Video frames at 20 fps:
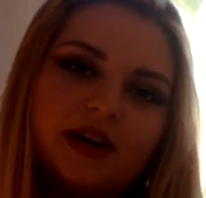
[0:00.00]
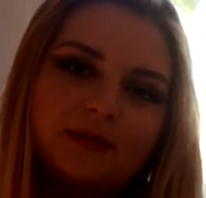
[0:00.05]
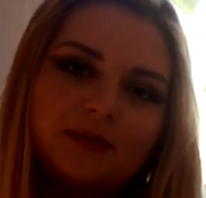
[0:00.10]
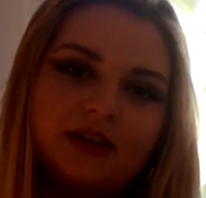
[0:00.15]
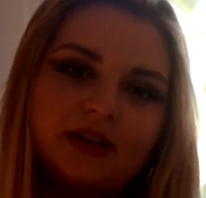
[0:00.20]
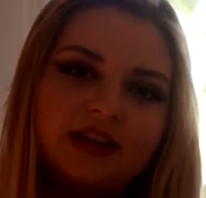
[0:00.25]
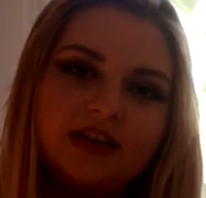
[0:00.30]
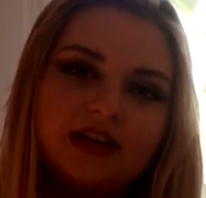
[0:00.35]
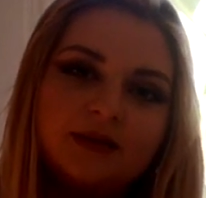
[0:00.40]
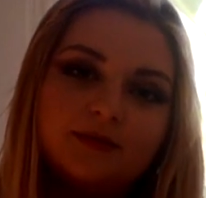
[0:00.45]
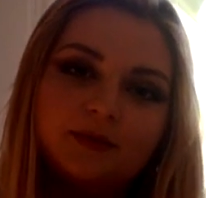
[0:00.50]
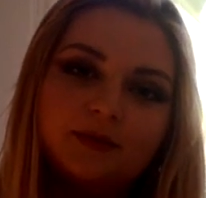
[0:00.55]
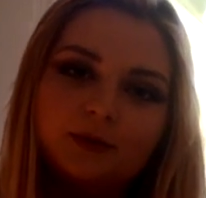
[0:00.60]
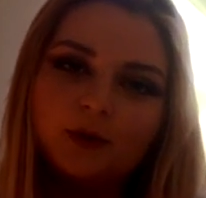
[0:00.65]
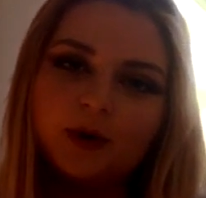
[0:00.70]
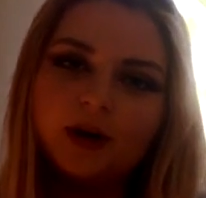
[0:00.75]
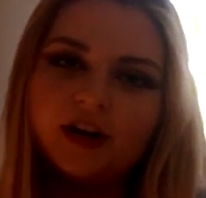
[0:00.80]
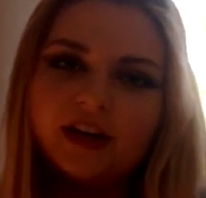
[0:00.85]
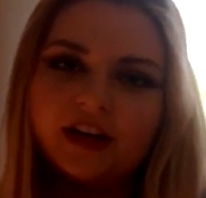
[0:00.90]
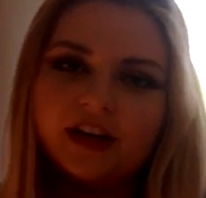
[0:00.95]
I'm going to keep
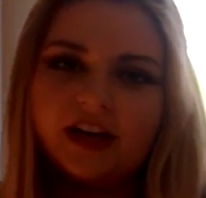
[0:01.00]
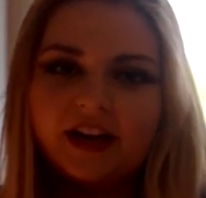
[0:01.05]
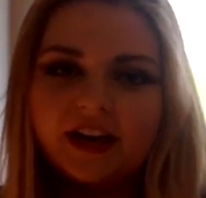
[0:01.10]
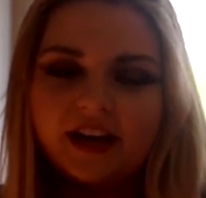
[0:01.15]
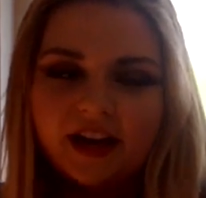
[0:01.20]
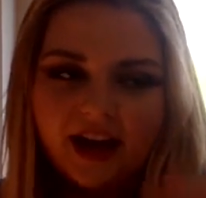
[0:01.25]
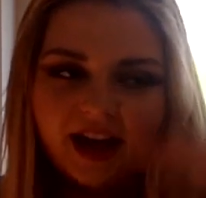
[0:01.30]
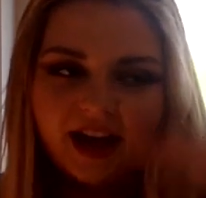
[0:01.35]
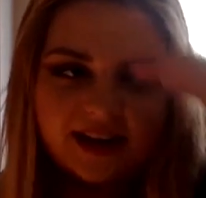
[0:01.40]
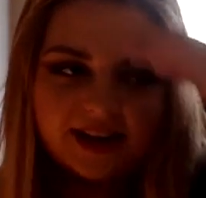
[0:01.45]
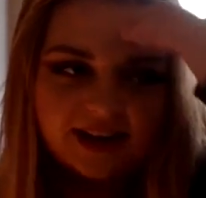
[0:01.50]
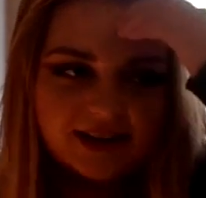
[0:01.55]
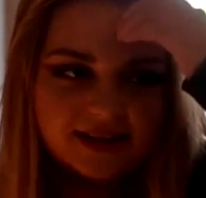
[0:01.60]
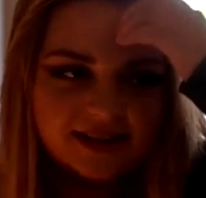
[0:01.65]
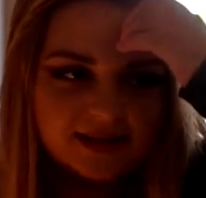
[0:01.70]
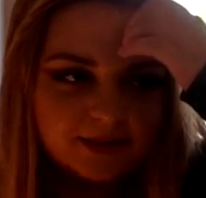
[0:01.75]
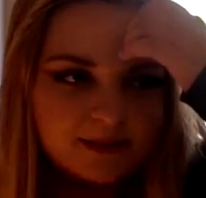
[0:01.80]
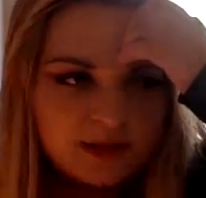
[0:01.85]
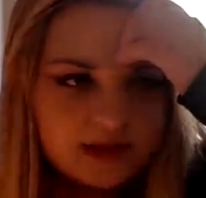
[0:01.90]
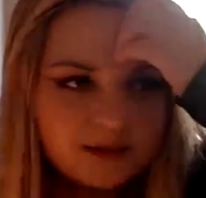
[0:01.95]
working at it
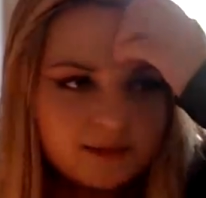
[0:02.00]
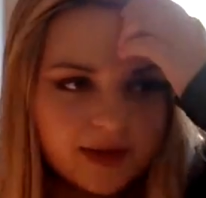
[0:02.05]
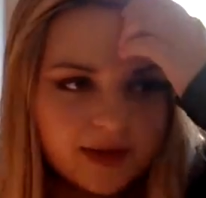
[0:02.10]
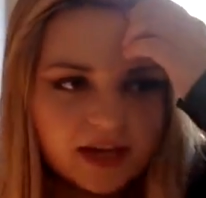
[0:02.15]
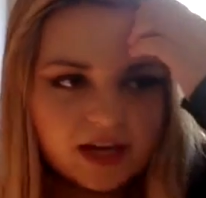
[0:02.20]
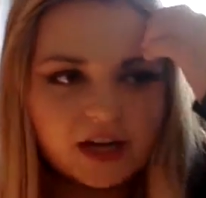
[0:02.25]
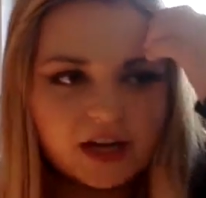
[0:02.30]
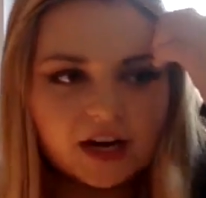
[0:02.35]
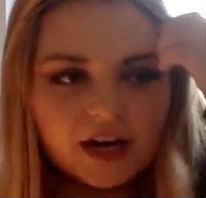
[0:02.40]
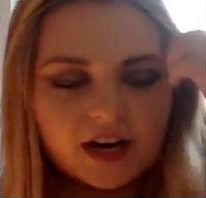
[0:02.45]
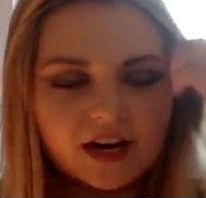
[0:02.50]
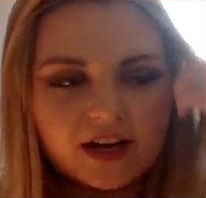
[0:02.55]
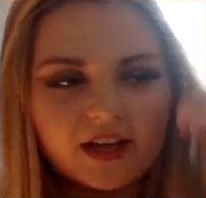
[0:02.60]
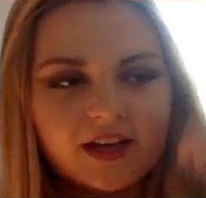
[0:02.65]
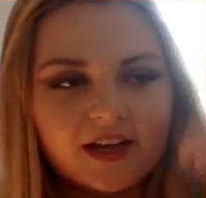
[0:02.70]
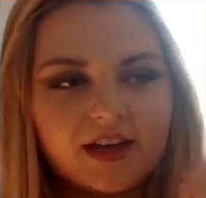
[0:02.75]
to be better.